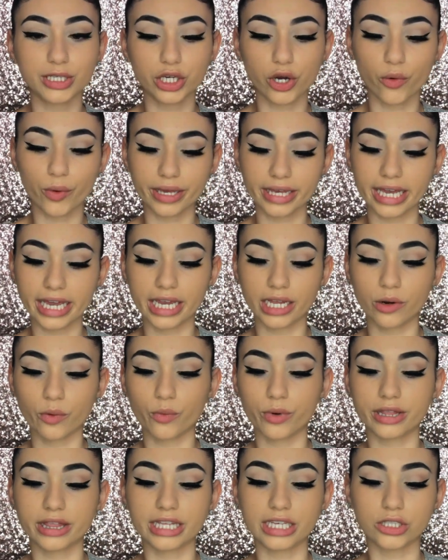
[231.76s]
be going
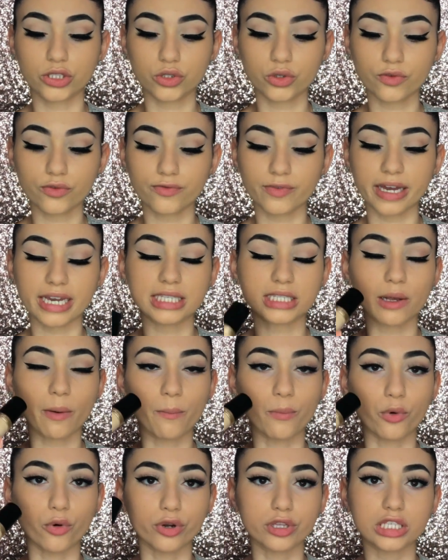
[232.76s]
in with the Too Faced
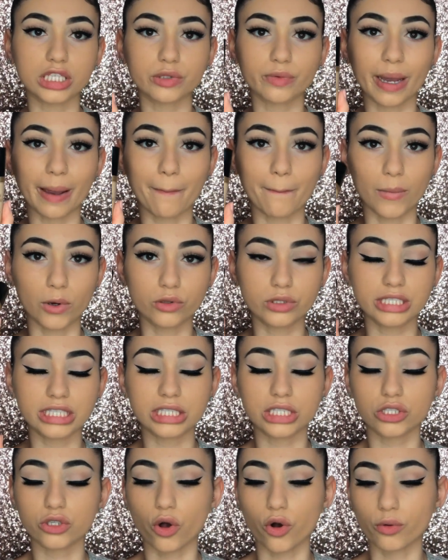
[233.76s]
Born This Way
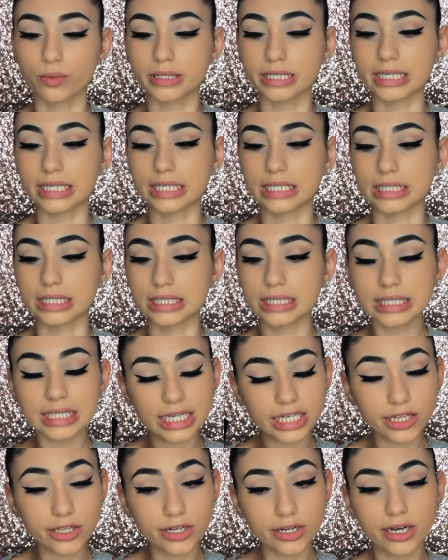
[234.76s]
Multi Sculpting
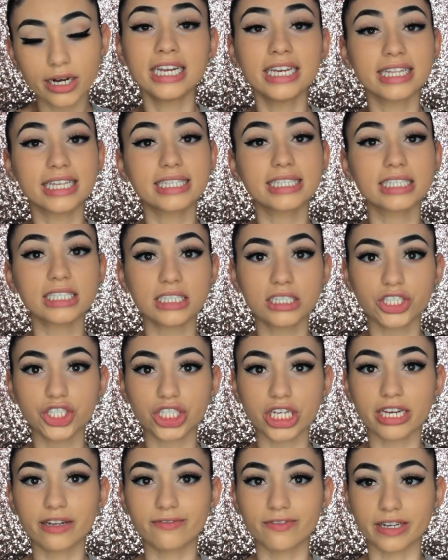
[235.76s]
Concealer. This is in the
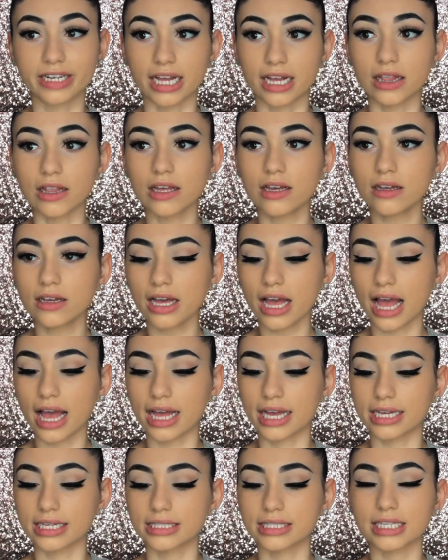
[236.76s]
shade Vanilla,
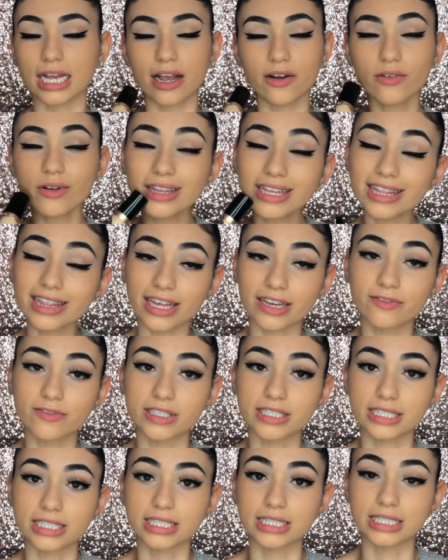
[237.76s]
and I really
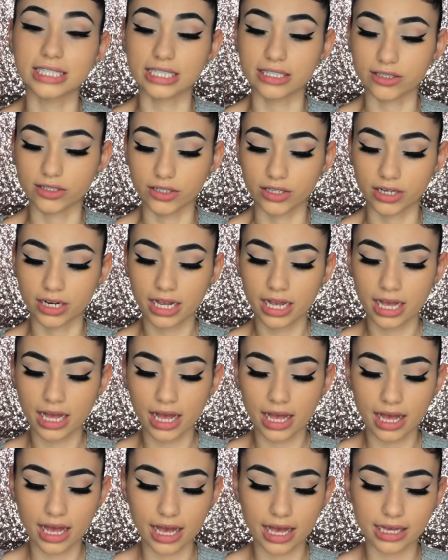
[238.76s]
love this concealer.
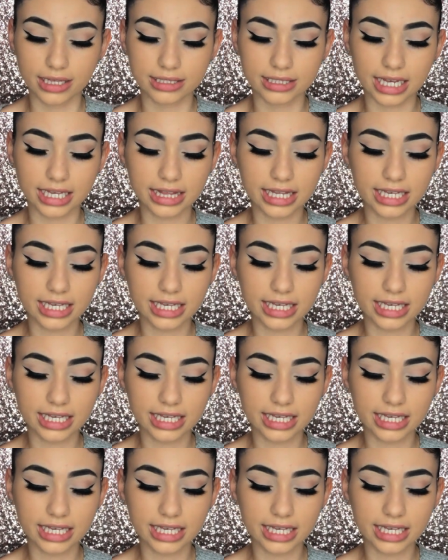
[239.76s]
And I